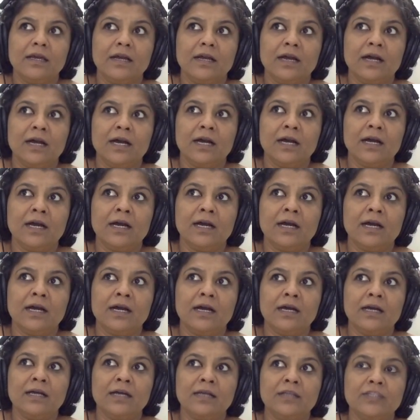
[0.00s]

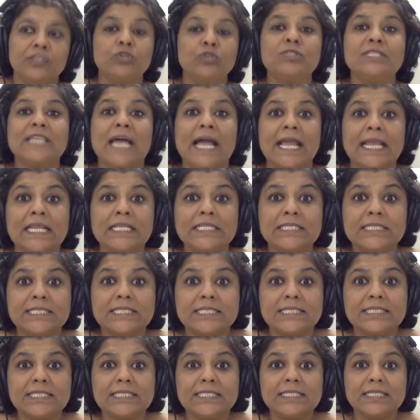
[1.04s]
uh, to
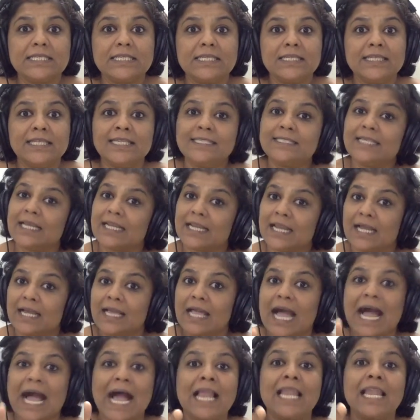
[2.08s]
science, these are
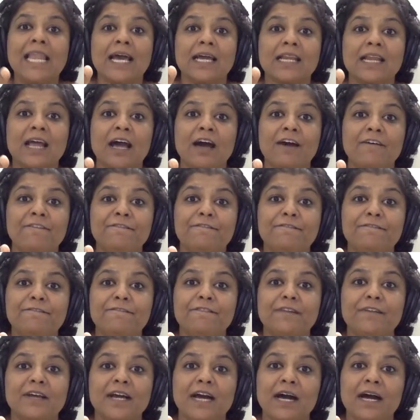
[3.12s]
Al Aaraaf,
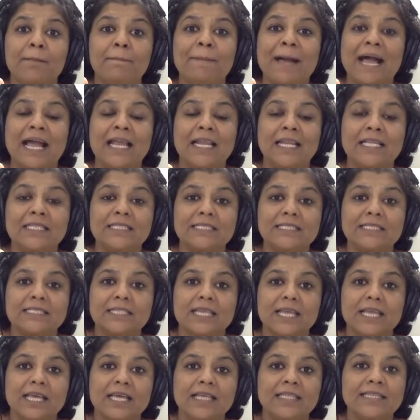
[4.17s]
a palace.
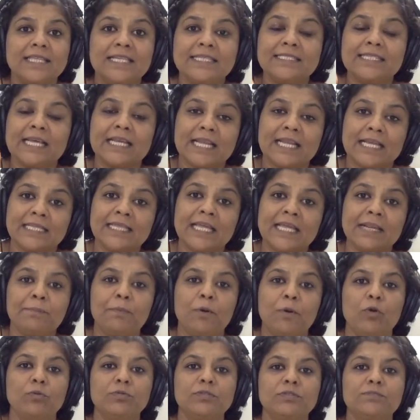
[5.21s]
These are other
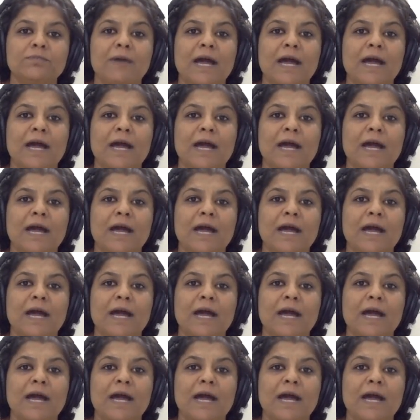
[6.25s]
poems